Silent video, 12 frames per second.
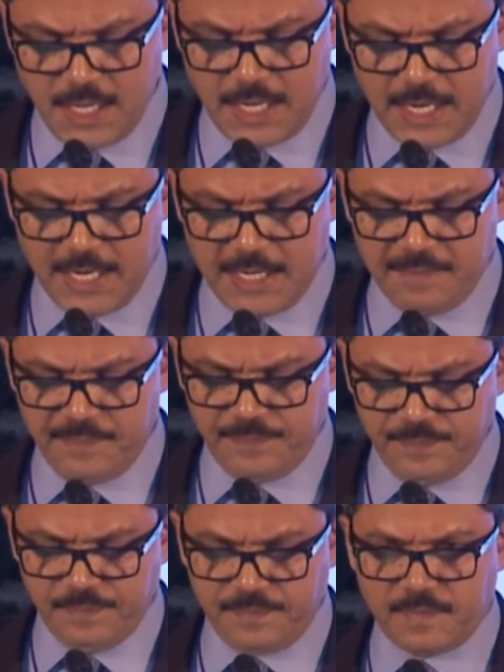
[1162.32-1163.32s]
Uh,
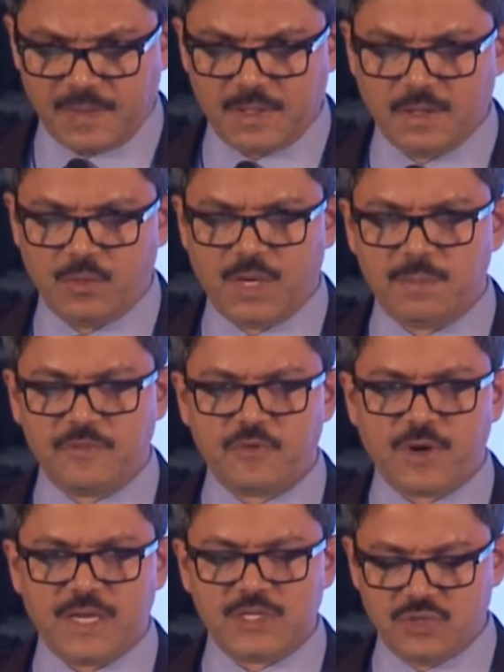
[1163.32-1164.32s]
well,
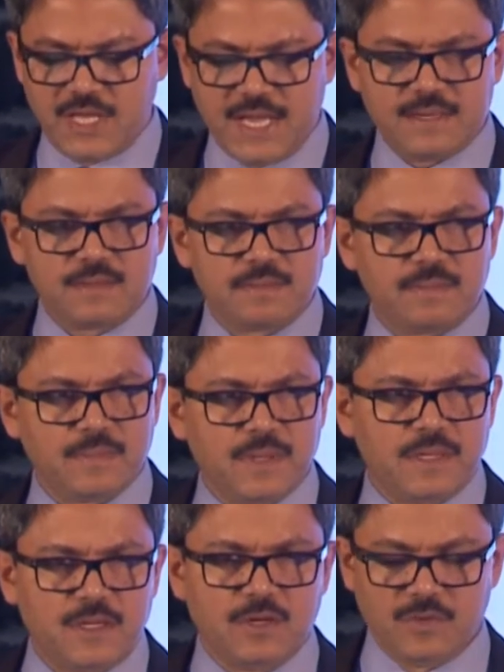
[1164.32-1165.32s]
before I do that,
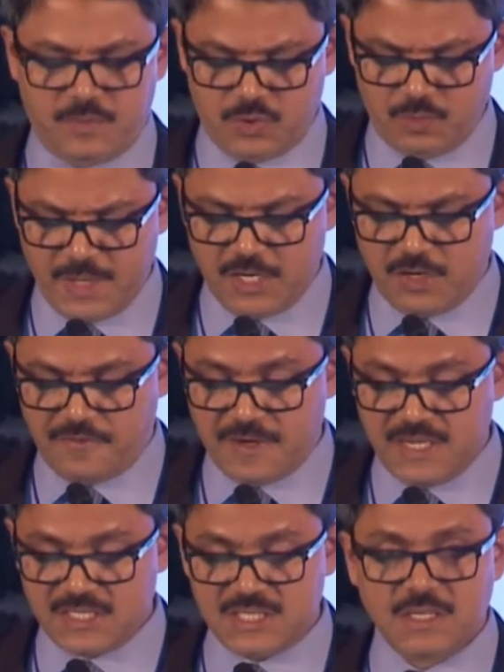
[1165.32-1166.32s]
you know, to many of
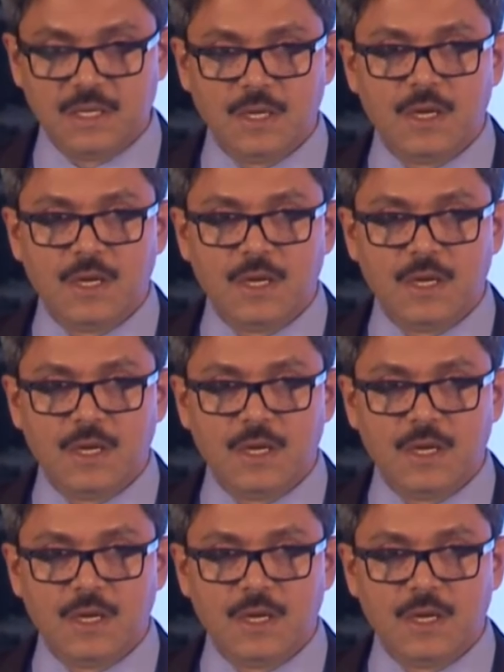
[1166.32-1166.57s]
us,